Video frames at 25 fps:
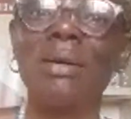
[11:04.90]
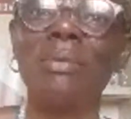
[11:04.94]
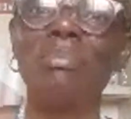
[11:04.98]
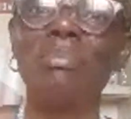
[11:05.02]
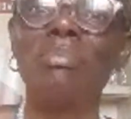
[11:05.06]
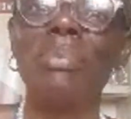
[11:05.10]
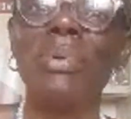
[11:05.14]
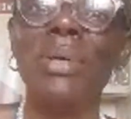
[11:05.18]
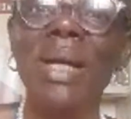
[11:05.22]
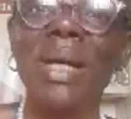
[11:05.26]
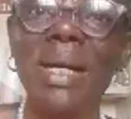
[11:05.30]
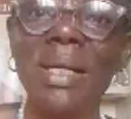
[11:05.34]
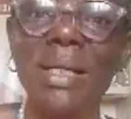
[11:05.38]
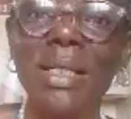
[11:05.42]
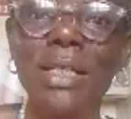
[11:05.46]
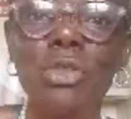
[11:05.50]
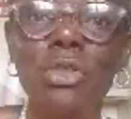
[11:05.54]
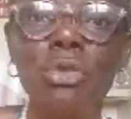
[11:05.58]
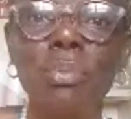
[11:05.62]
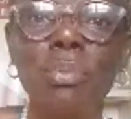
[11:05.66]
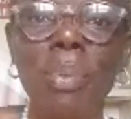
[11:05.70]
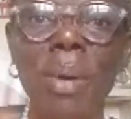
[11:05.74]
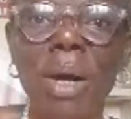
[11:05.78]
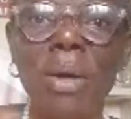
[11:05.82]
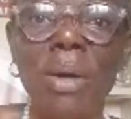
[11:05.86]
blend it
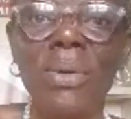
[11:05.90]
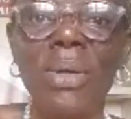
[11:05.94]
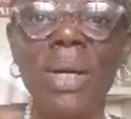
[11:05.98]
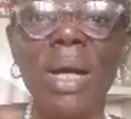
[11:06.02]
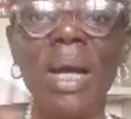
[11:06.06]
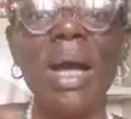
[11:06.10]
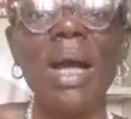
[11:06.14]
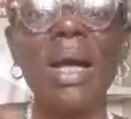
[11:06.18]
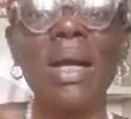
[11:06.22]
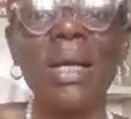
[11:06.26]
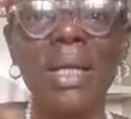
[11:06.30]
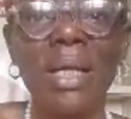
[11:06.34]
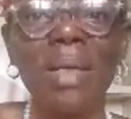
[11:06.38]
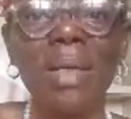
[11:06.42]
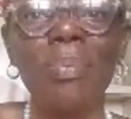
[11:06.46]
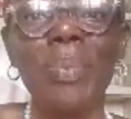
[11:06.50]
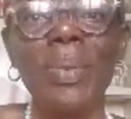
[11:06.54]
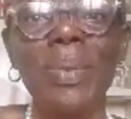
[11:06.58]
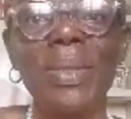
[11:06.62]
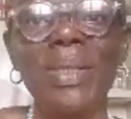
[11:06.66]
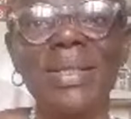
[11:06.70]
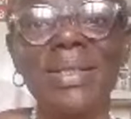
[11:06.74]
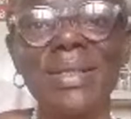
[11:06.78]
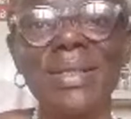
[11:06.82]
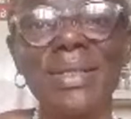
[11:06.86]
to powder and keep
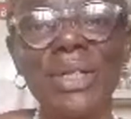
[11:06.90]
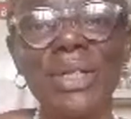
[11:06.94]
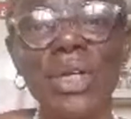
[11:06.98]
it.